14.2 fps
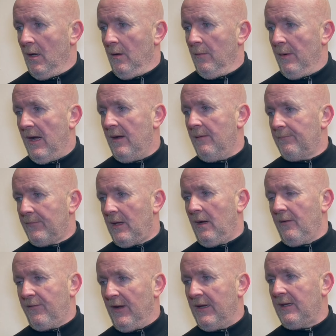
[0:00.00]
But I
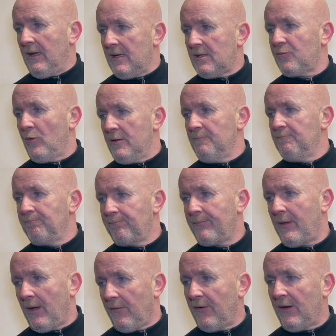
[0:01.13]
think this one,
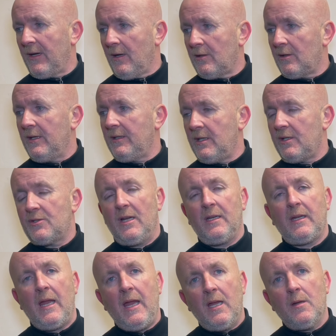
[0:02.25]
I think I'd like to try and
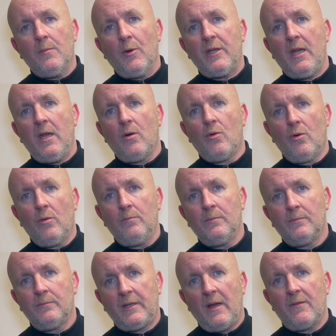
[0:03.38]
get anybody at home,
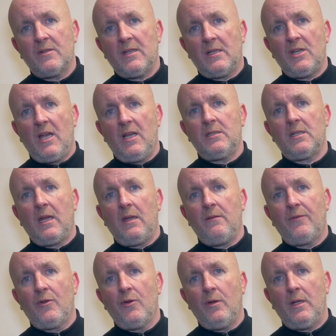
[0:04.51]
give us a chance of getting
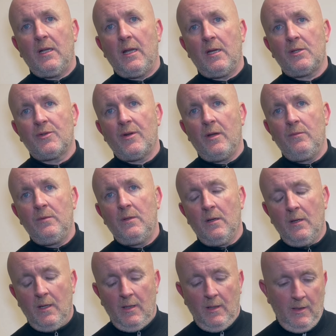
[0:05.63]
through to the next round,
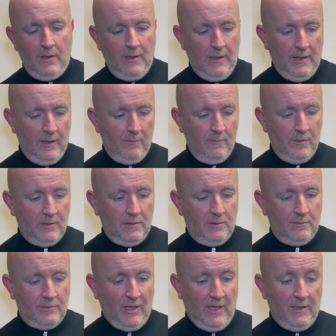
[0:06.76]
and
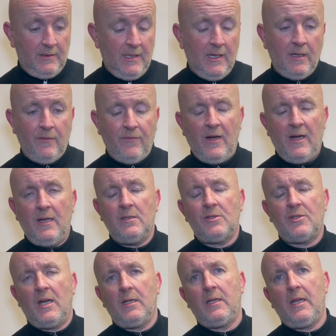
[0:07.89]
try and take the fans,
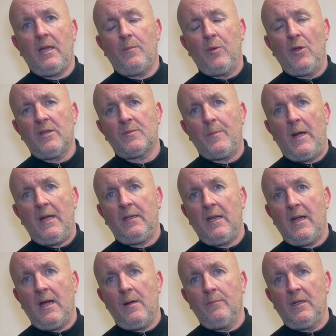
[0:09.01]
try and take the players back to
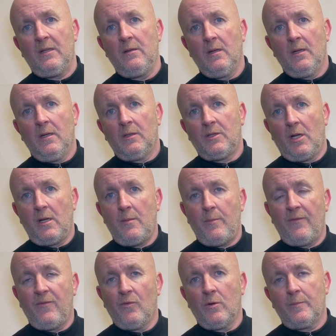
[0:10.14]
Hampden. Done it
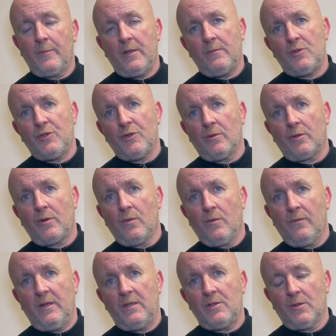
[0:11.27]
before, but it was during
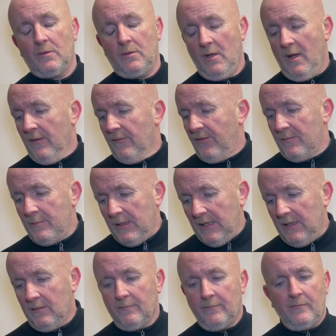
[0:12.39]
COVID. So for
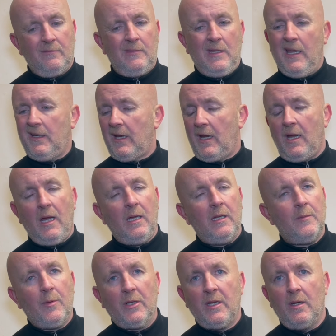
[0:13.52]
me, take
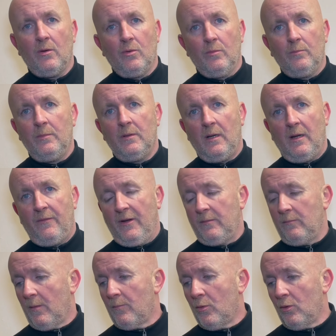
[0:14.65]
anybody at home. I think
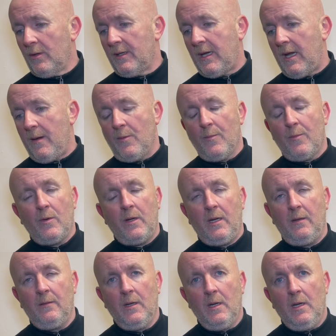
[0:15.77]
we're more than capable
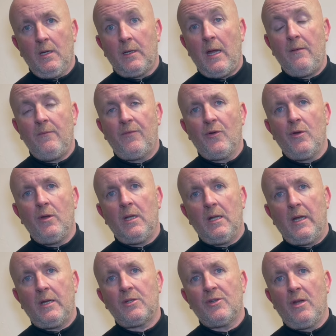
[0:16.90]
of getting through to the
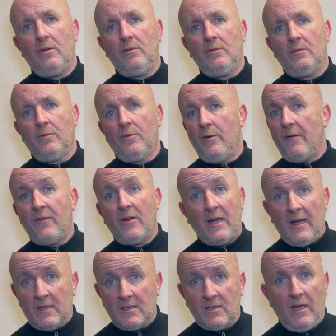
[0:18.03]
next round, whoever
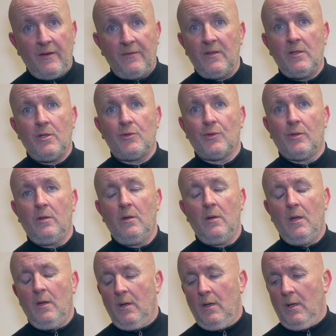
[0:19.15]
that is left in the draw,
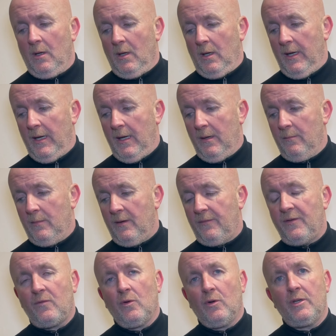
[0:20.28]
if
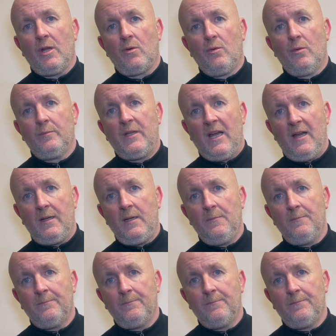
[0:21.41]
you've got your home tie.